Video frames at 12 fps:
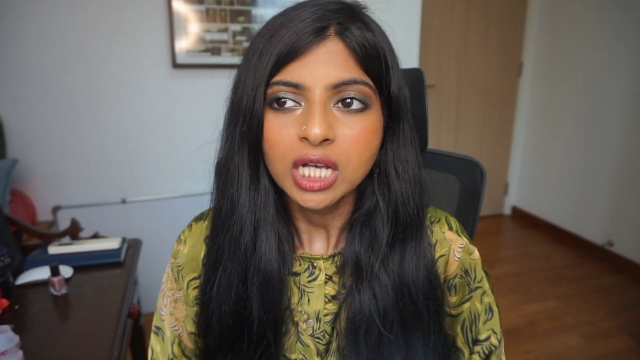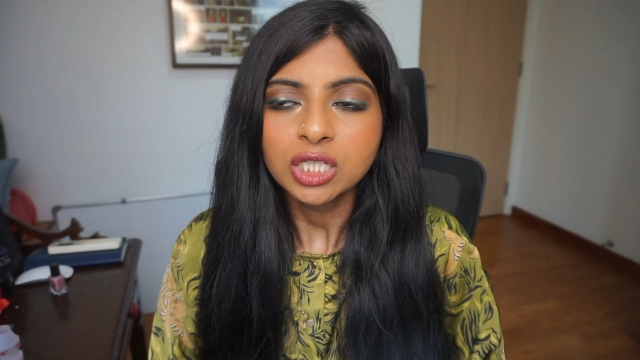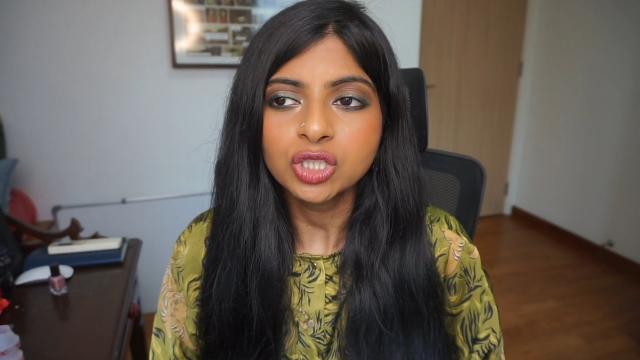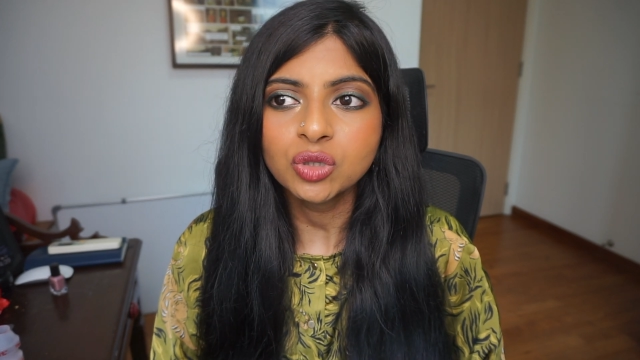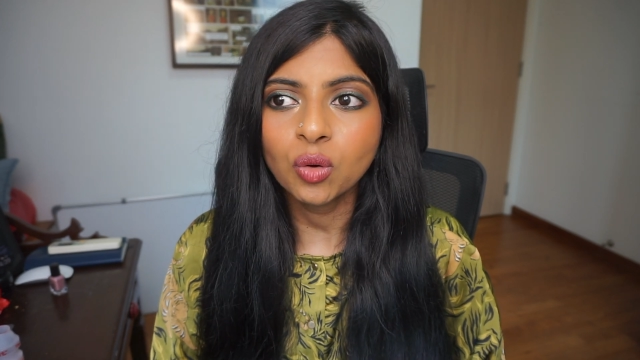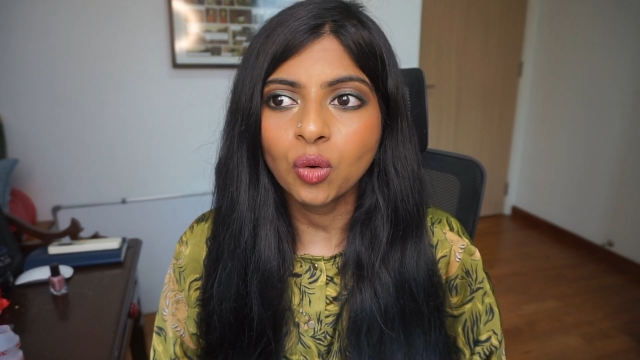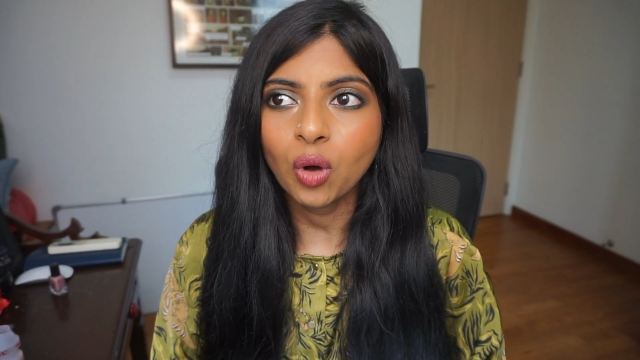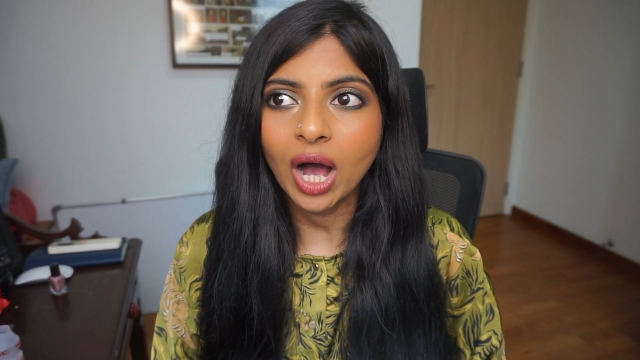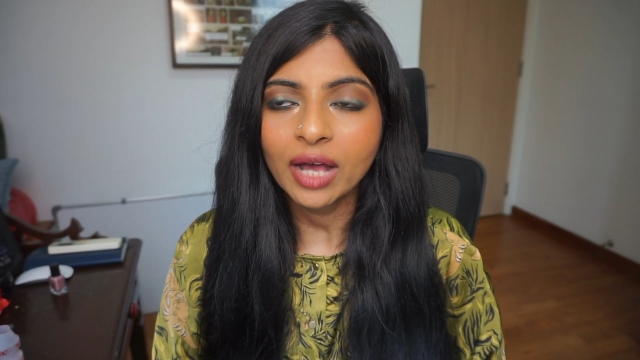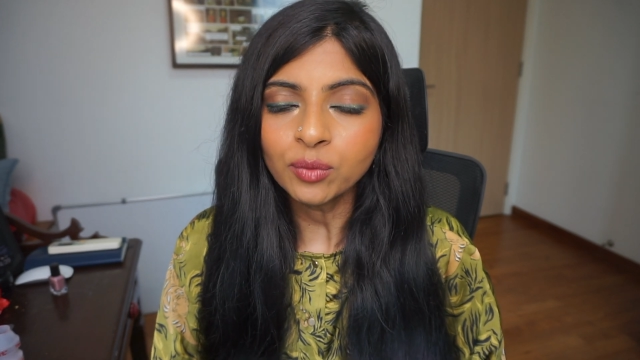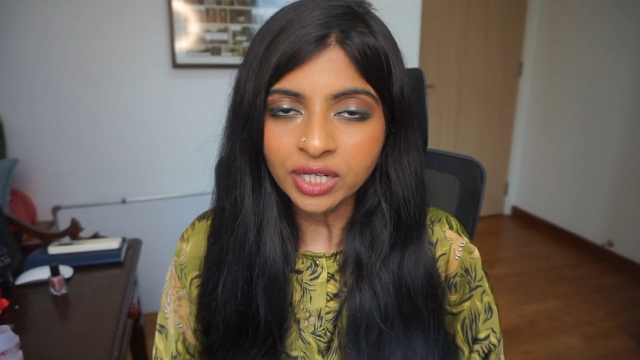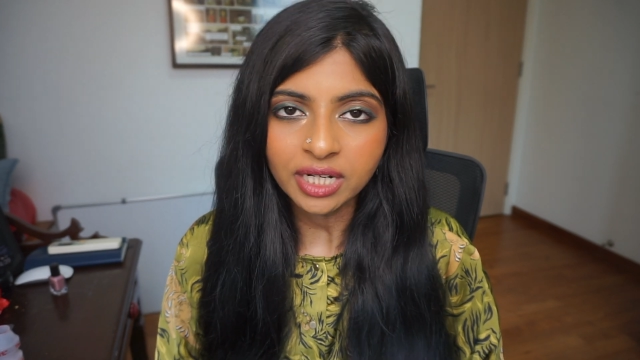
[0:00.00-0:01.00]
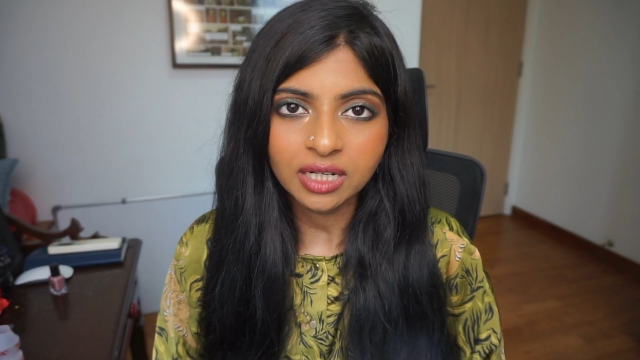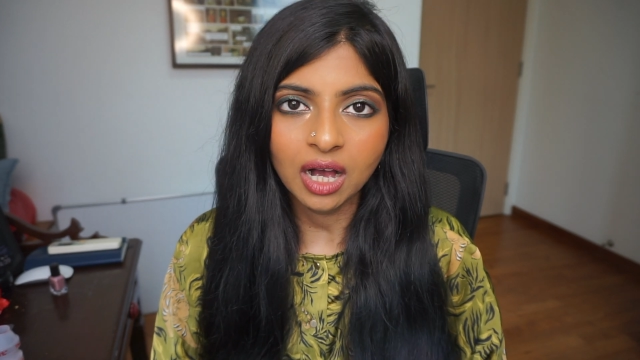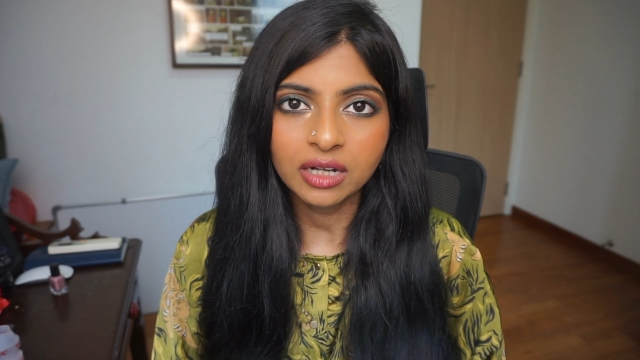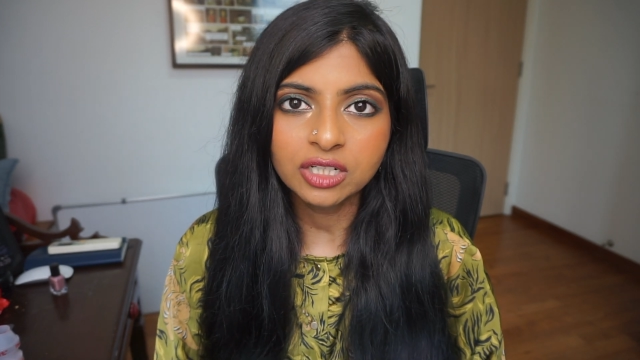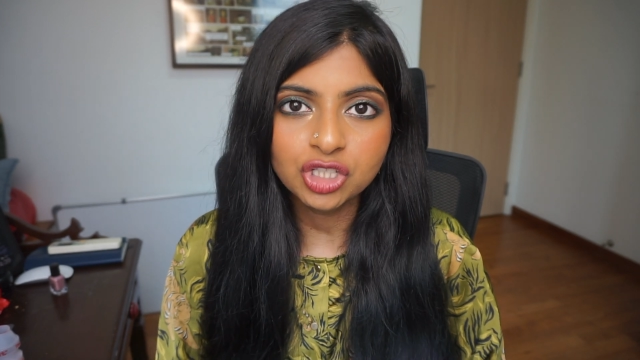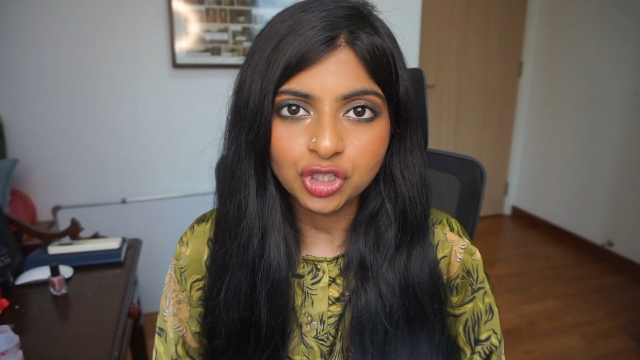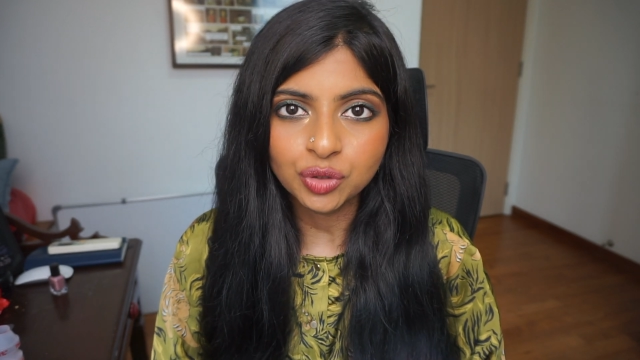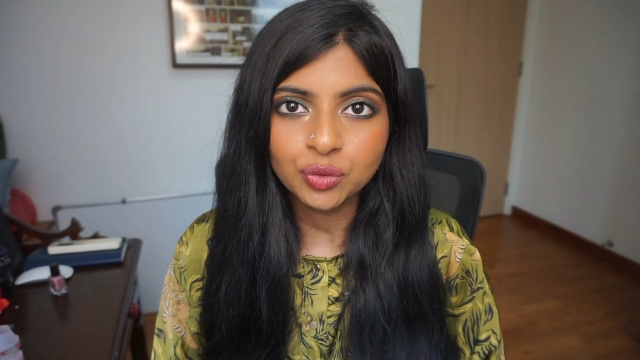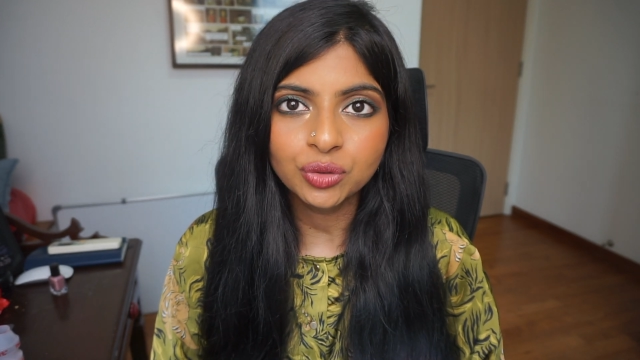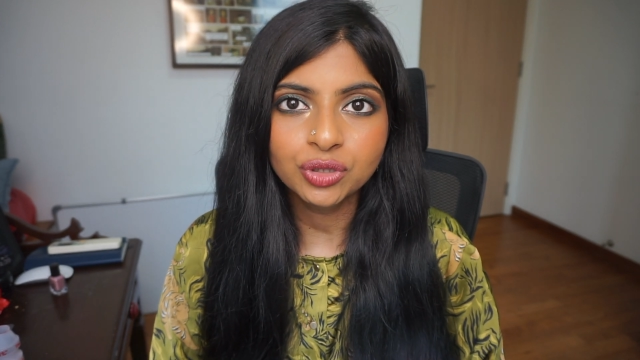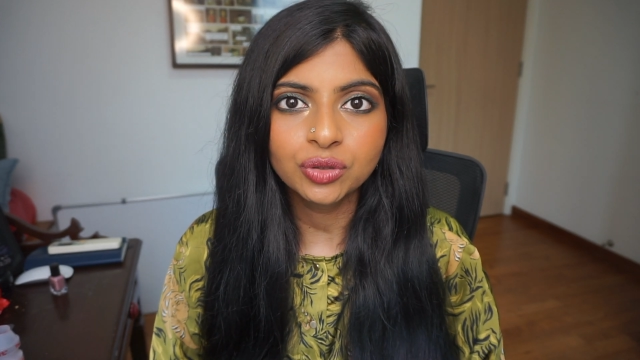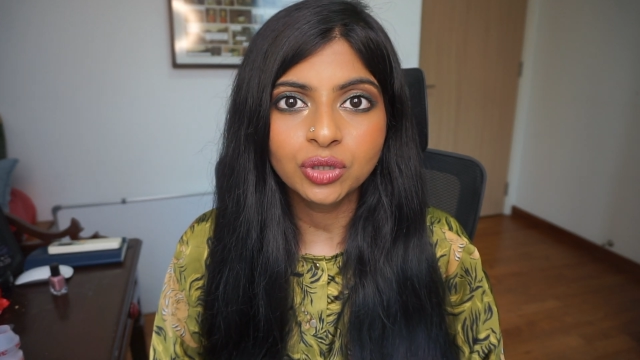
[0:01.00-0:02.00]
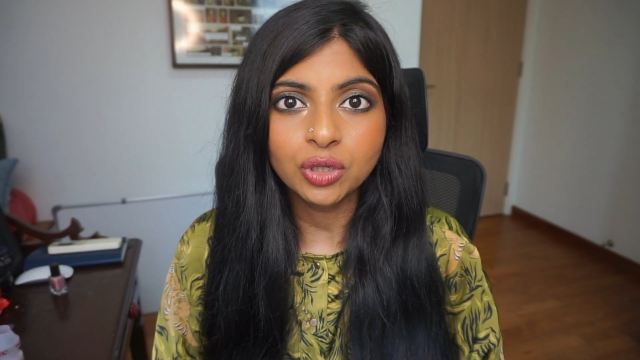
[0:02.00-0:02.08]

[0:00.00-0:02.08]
So I would encourage you to